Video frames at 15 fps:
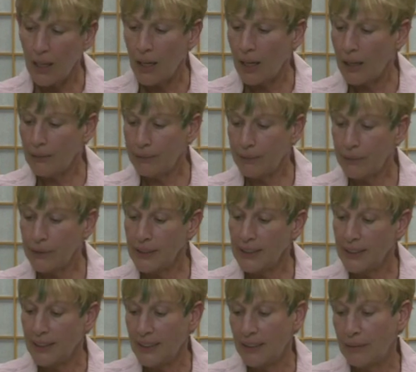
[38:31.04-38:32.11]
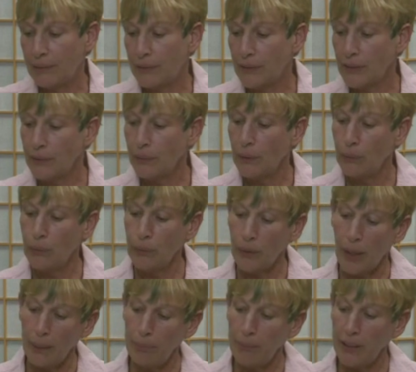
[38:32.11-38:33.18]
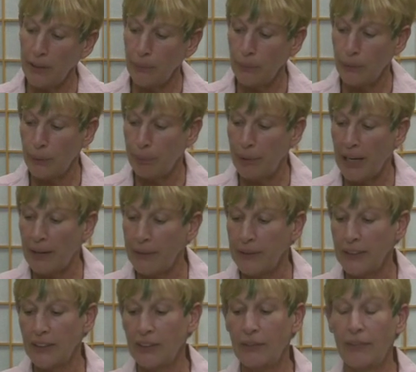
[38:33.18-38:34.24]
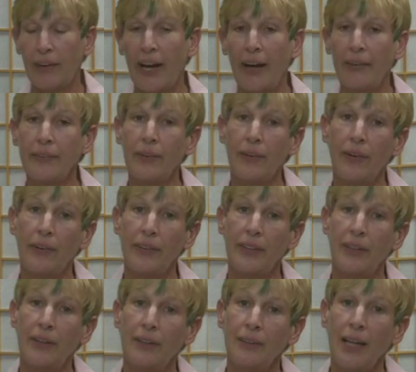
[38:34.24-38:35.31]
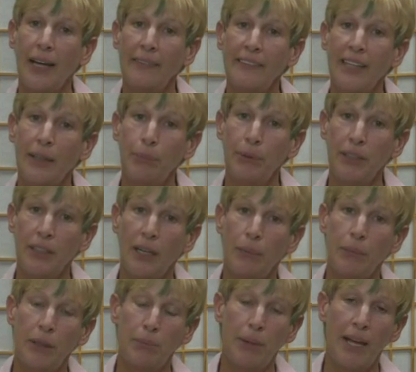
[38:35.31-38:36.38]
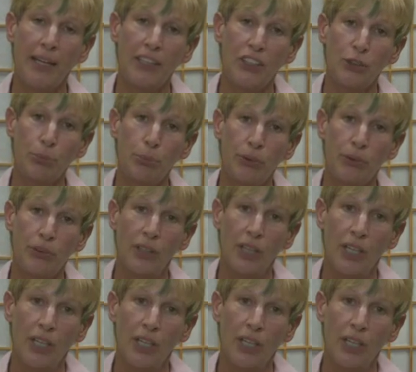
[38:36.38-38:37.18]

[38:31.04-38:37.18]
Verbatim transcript: Uh, for instance, in the first one, we admitted we were powerless over alcohol, that our lives had become unmanageable.